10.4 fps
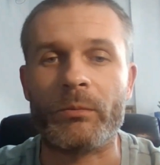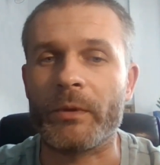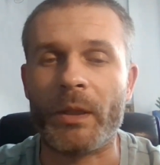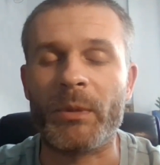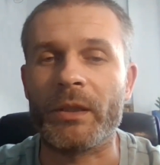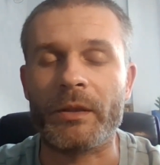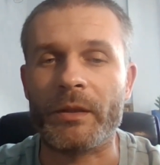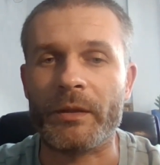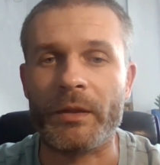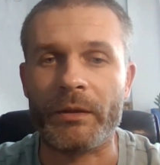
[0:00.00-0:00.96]
But I
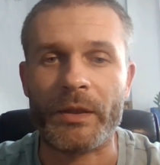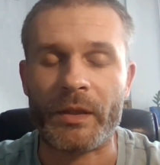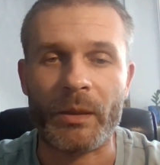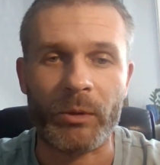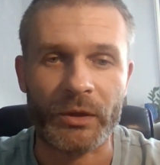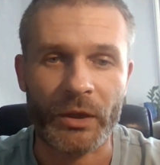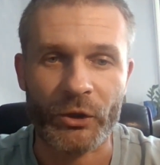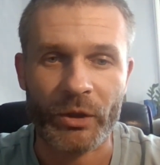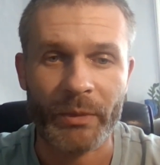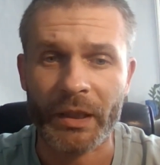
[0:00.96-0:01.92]
mean, there is a double
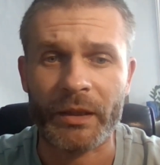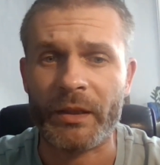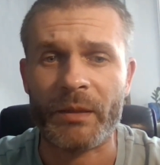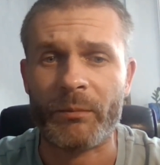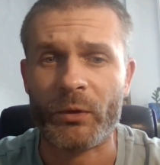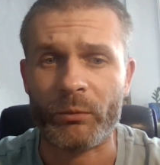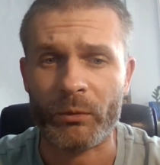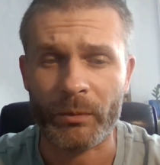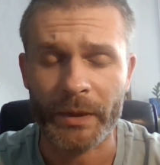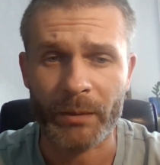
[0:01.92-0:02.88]
tension mechanism, so
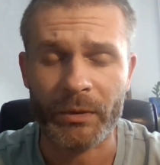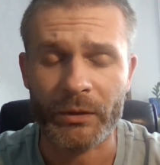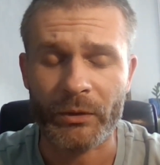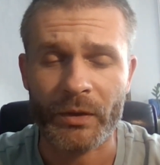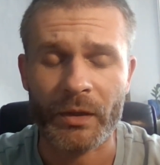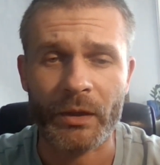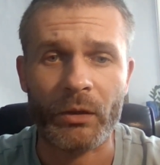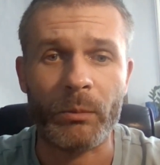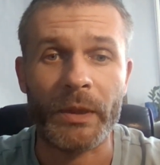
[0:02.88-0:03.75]
you will be able to see it all.